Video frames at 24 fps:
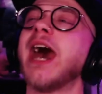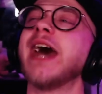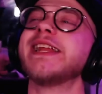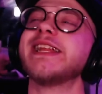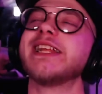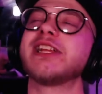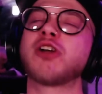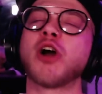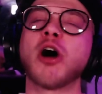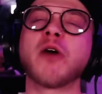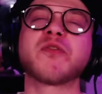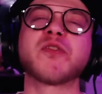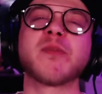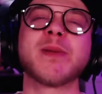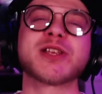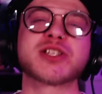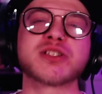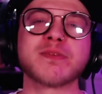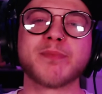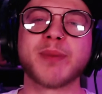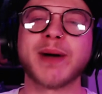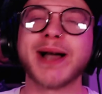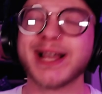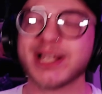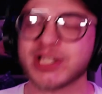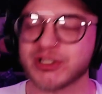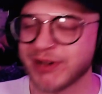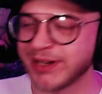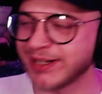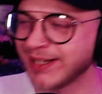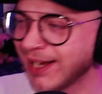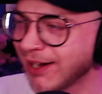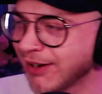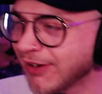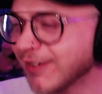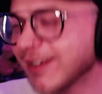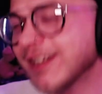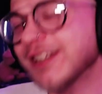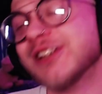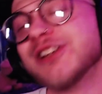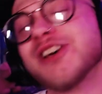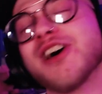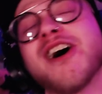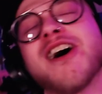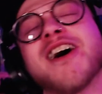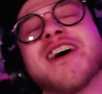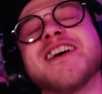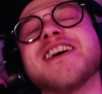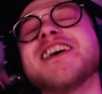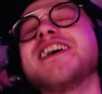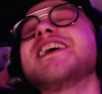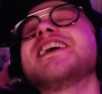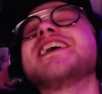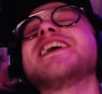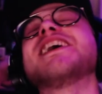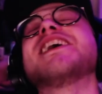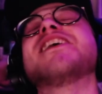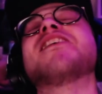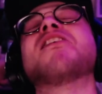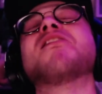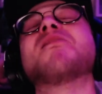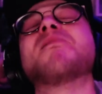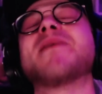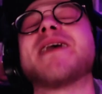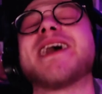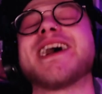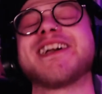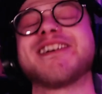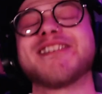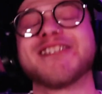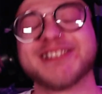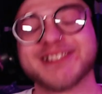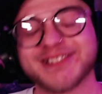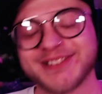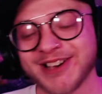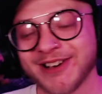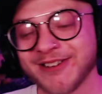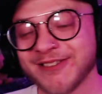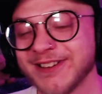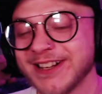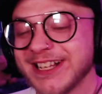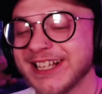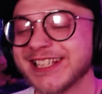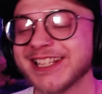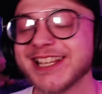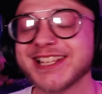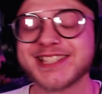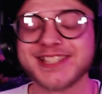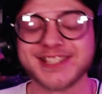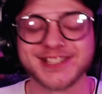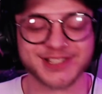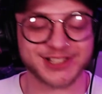need confirmation bias right now. Yo, oh my god, yo, this is